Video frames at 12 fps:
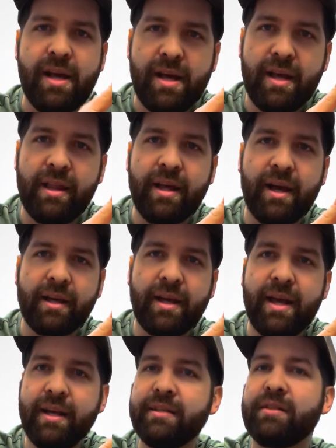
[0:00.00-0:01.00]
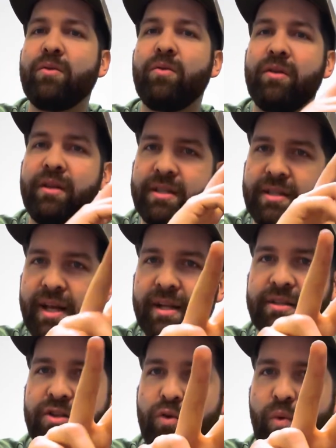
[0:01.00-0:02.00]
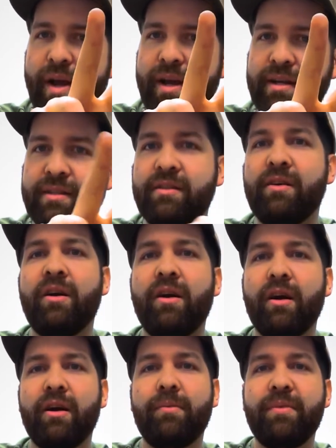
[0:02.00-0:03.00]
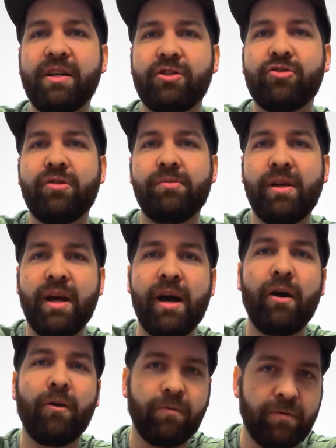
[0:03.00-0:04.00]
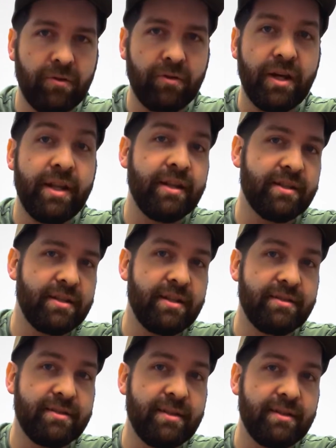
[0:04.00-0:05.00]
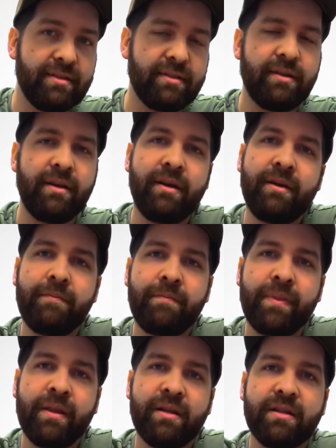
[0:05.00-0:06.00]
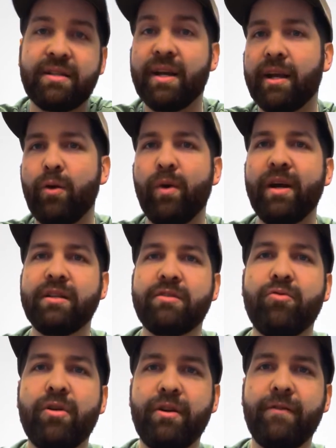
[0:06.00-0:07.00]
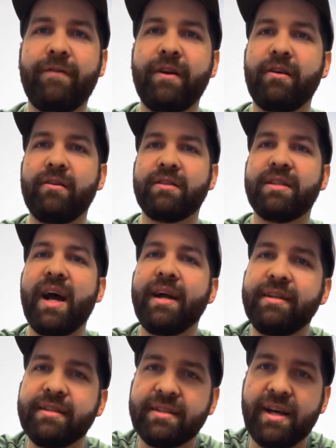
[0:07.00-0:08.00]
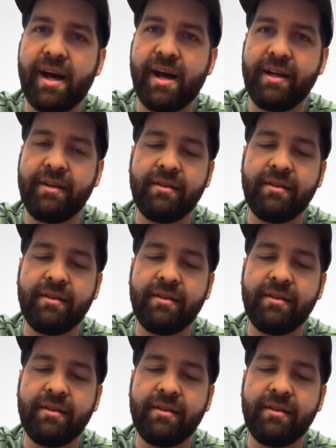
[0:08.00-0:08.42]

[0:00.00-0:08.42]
In that case, these next 2 ways are going to be extremely helpful in this instance. The second way is to run your fingers side to side